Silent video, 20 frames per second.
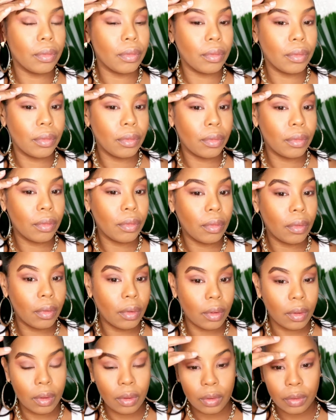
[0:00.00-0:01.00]

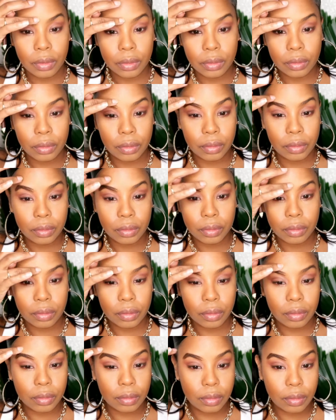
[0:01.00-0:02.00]

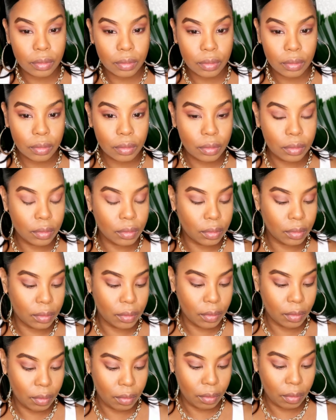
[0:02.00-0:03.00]

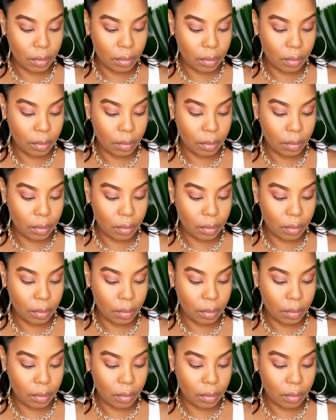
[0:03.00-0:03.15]
No one is speaking in this clip.